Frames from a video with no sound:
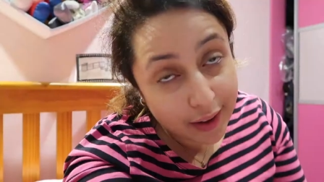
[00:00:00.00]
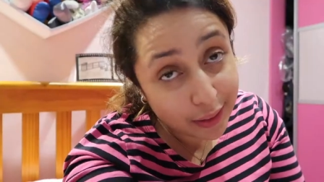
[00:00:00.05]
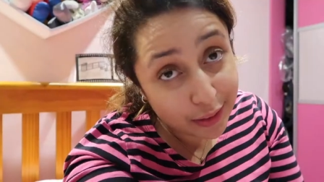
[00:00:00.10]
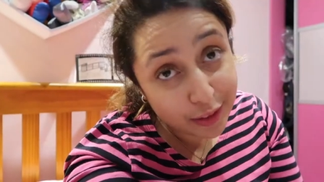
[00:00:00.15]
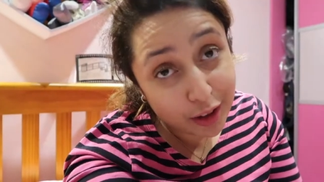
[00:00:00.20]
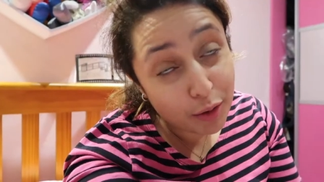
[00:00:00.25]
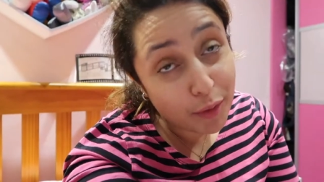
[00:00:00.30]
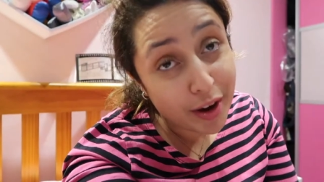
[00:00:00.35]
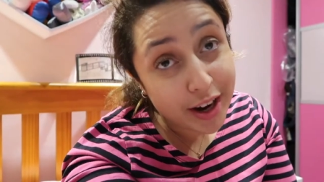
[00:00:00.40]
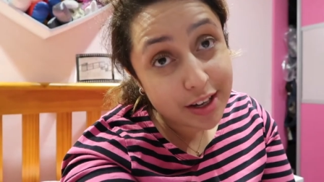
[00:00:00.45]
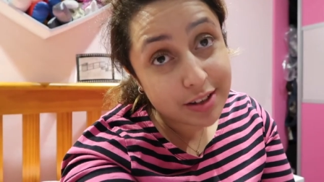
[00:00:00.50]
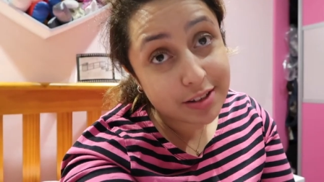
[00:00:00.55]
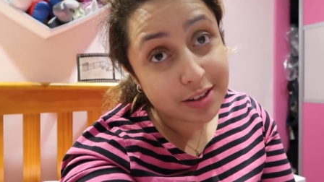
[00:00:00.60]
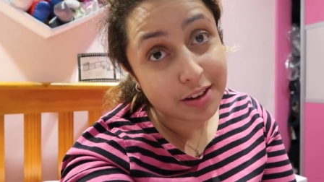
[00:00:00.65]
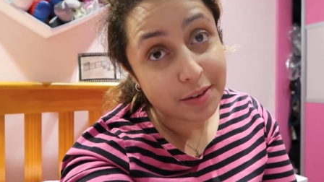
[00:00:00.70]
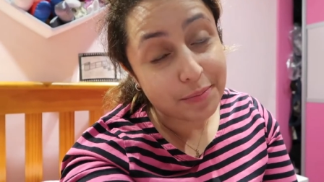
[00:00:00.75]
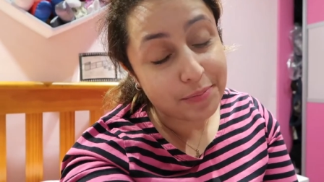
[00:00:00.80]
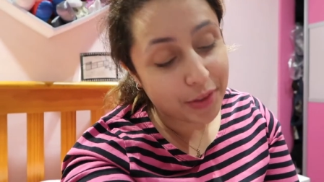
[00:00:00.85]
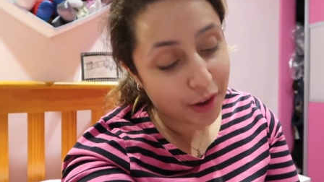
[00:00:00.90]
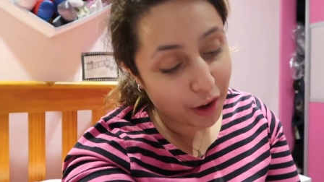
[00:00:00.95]
And the
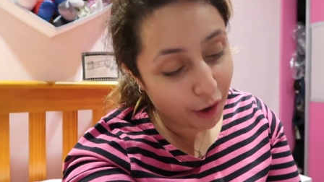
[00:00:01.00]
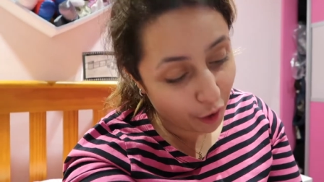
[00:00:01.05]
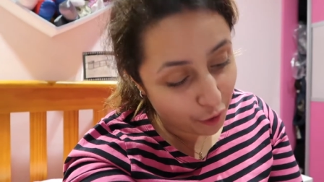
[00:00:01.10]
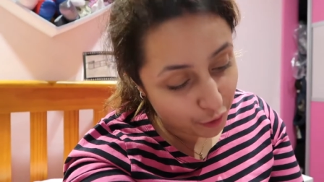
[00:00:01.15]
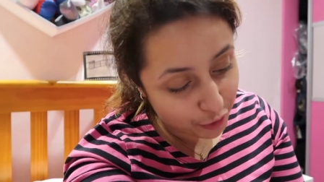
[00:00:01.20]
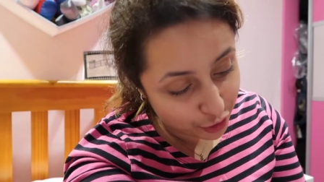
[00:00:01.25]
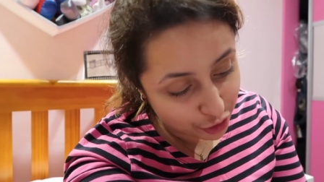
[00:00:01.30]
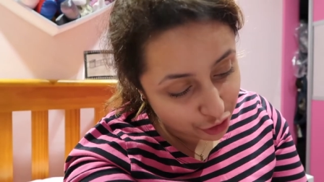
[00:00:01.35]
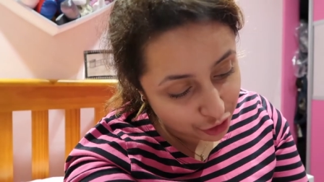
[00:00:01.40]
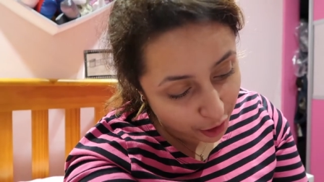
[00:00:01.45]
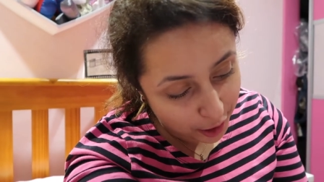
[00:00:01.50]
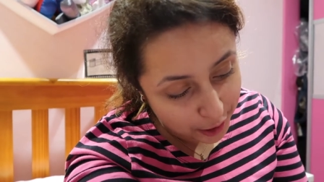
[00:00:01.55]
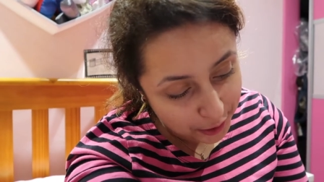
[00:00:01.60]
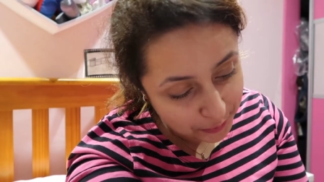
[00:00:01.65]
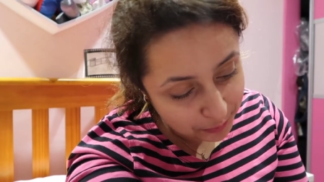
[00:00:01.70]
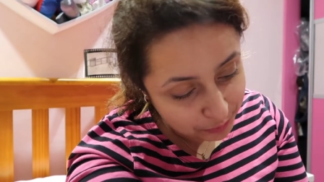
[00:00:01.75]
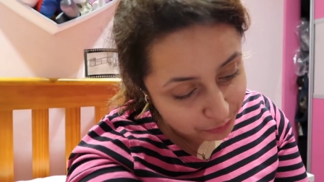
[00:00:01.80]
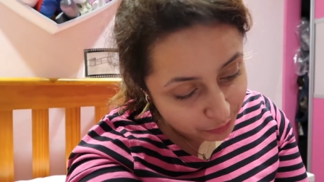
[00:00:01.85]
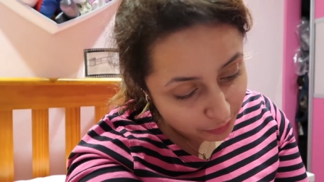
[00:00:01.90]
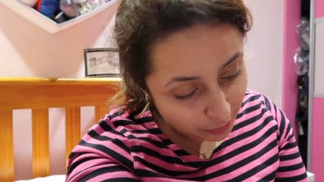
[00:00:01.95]
director of the
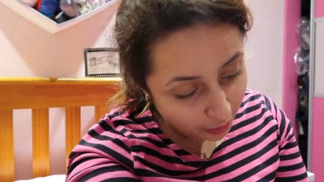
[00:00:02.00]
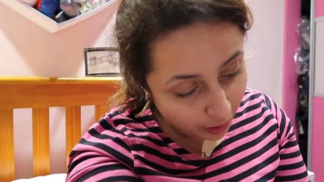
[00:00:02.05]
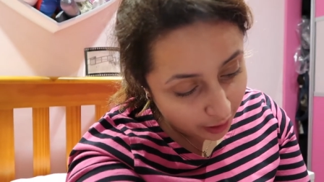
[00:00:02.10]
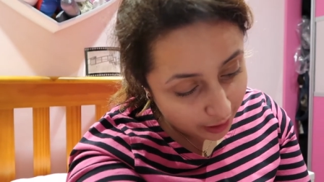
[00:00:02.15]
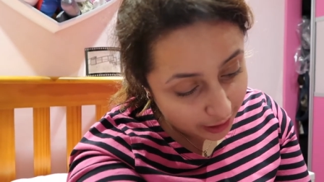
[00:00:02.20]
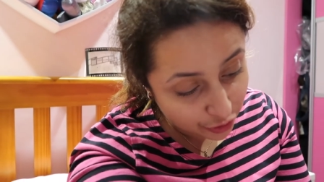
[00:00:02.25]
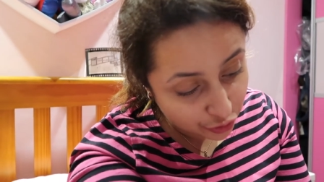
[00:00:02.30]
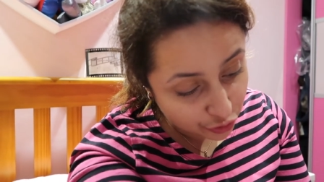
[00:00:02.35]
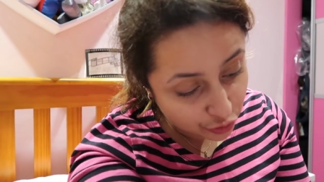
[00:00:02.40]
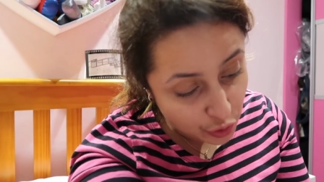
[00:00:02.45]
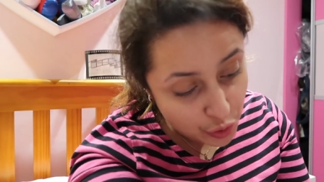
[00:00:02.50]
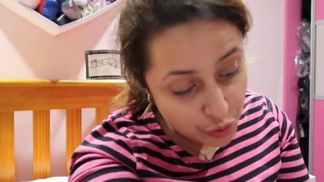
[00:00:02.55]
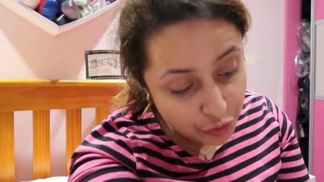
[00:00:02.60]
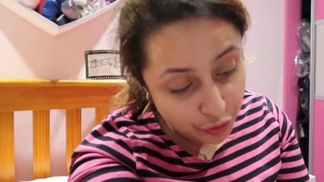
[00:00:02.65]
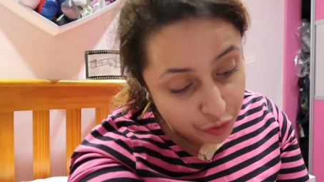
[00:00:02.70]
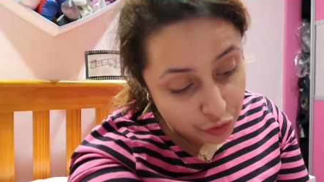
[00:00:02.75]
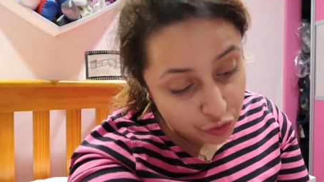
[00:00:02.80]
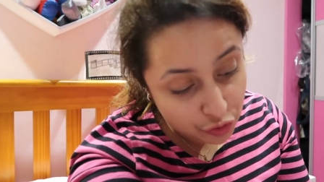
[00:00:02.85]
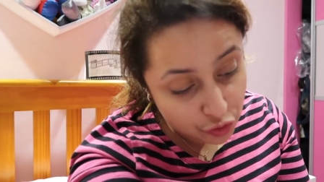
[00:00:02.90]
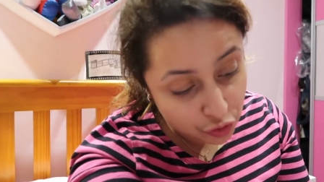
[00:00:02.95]
show is
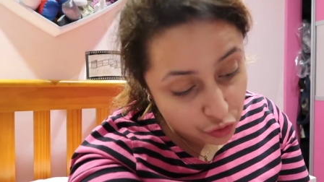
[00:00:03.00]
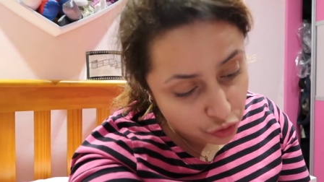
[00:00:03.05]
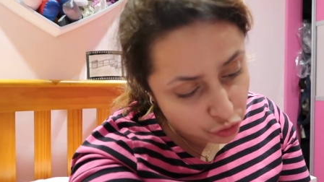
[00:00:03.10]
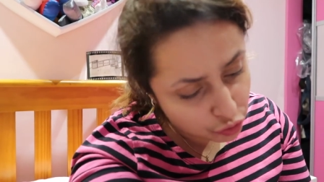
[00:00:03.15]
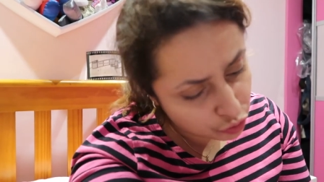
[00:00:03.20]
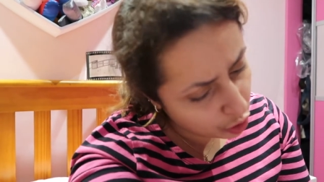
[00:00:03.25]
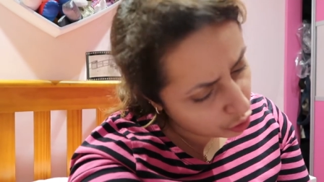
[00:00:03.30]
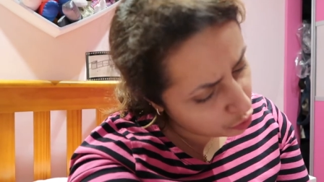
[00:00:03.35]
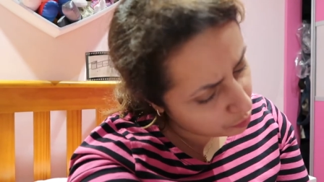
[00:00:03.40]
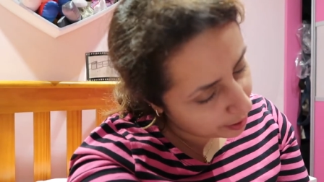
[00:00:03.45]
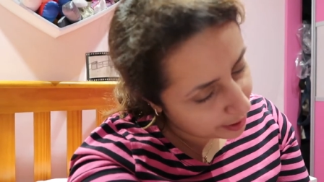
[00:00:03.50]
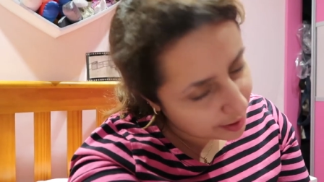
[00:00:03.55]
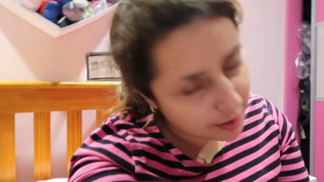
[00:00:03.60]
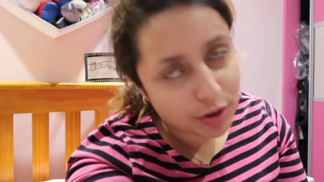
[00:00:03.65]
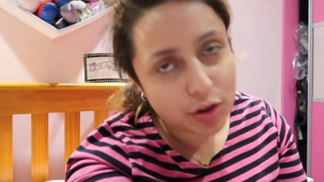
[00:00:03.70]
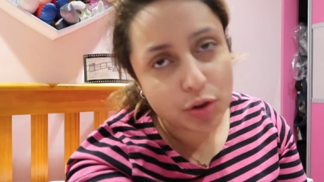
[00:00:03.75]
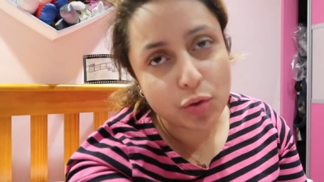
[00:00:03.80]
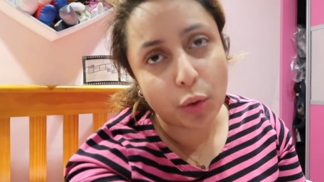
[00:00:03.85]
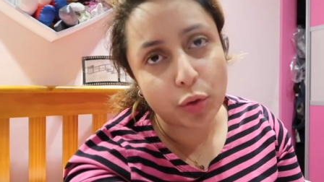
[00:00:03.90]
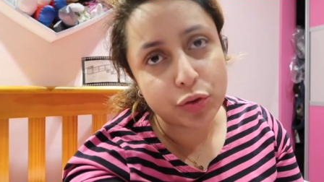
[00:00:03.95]
Susan Stroman,
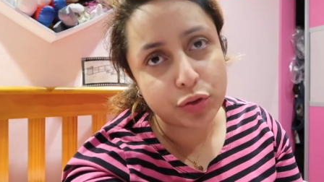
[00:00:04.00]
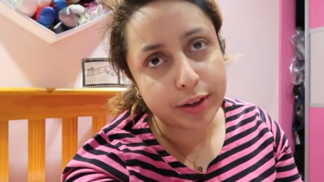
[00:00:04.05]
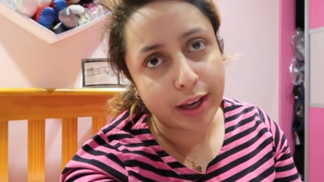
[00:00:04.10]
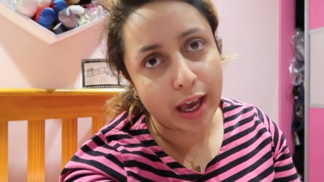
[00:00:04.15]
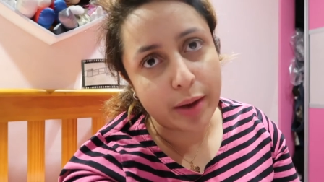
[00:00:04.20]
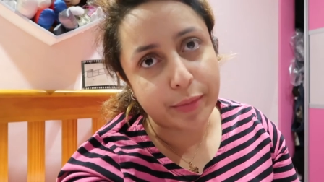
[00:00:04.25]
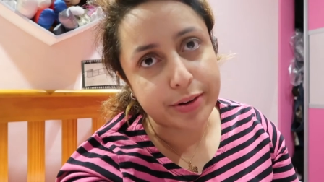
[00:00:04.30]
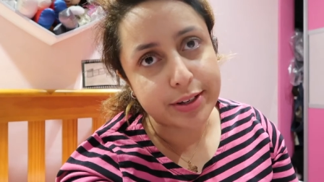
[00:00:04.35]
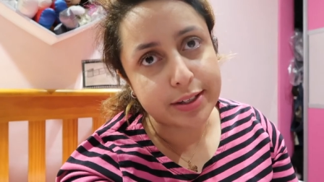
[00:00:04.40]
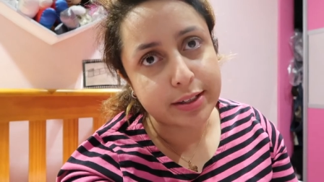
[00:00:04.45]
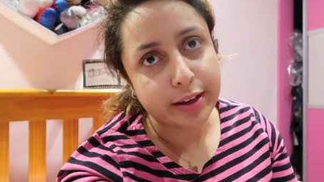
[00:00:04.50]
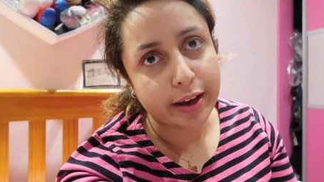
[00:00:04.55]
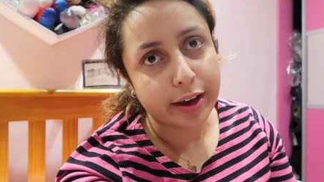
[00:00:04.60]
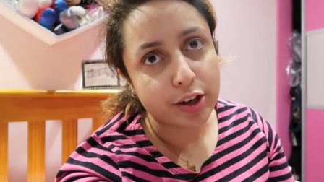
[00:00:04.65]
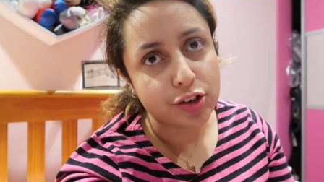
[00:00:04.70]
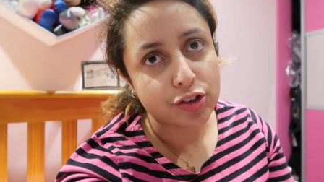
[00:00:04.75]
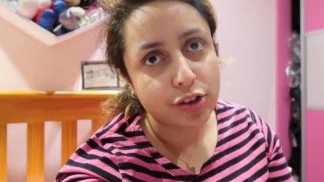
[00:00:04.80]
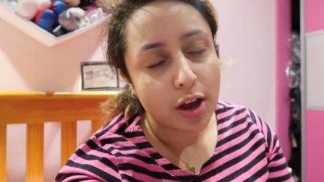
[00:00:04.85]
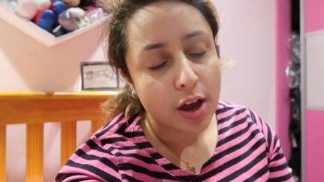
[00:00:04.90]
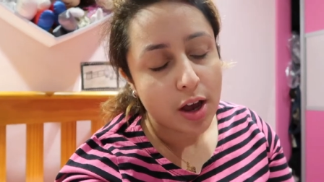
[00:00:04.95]
who also came on
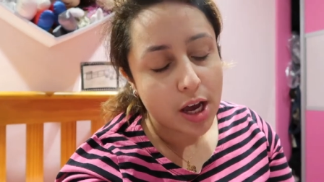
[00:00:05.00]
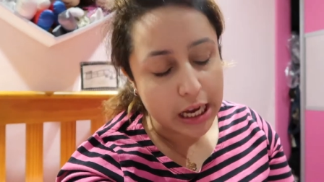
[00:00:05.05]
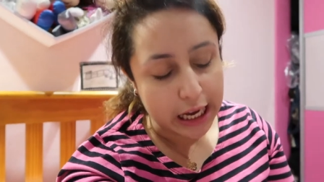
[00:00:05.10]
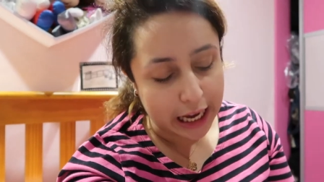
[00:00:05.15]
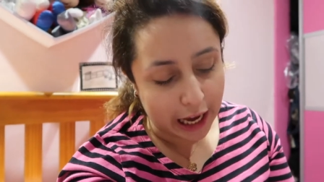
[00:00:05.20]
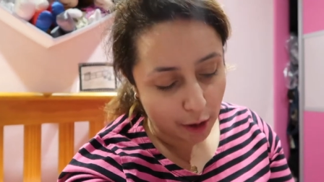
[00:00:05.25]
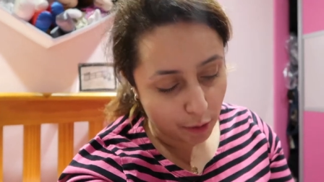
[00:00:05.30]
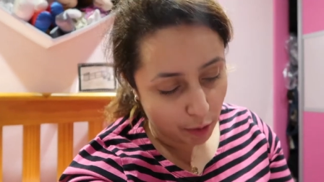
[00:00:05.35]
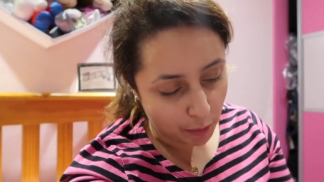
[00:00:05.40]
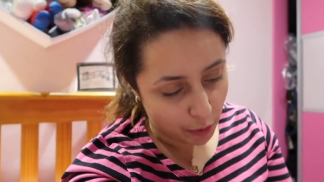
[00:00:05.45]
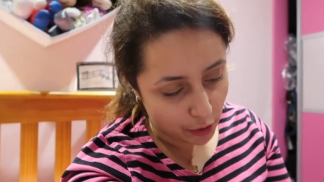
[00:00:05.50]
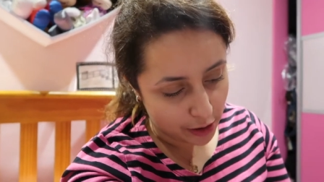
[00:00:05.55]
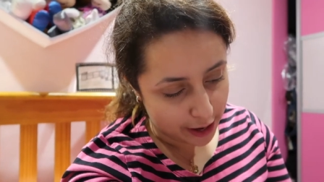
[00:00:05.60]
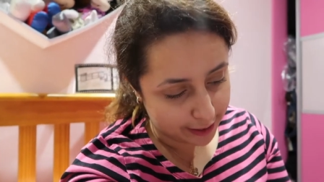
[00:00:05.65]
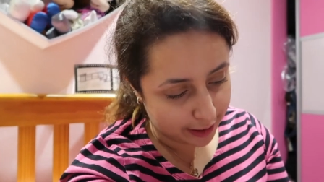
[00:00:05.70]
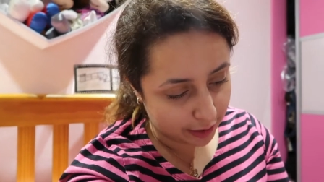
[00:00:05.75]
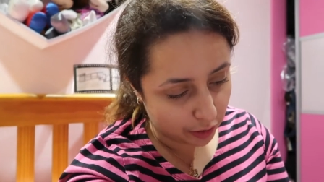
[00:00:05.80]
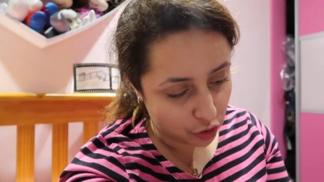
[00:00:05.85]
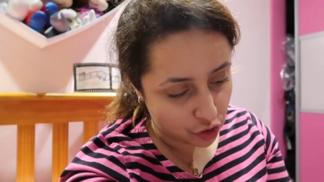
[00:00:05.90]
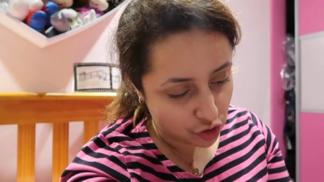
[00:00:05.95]
stage at one point
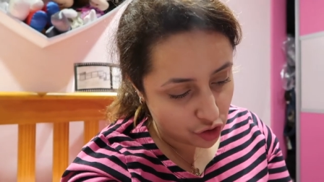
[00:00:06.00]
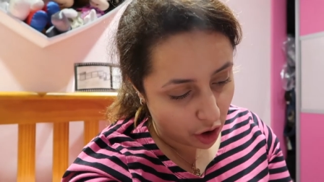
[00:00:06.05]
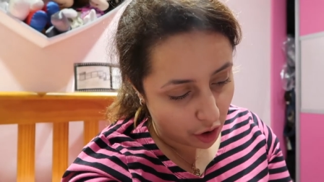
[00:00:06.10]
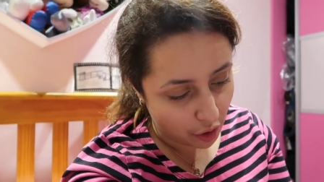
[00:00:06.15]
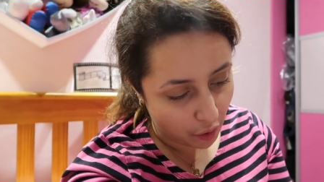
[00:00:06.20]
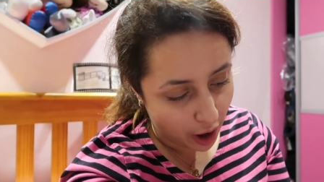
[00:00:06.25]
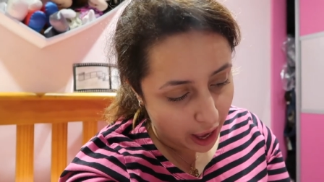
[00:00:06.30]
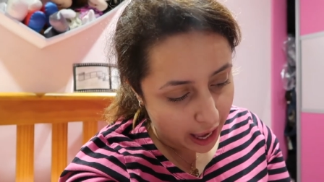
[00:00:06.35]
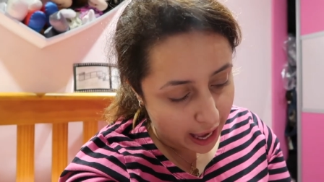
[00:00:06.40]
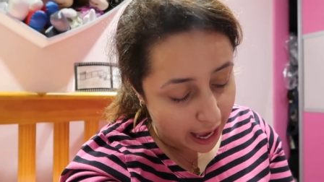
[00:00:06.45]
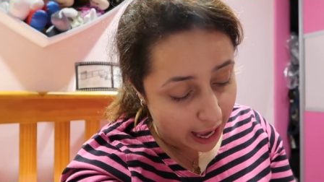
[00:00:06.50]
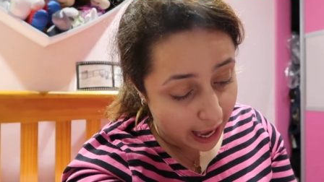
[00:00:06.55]
at the end of the show,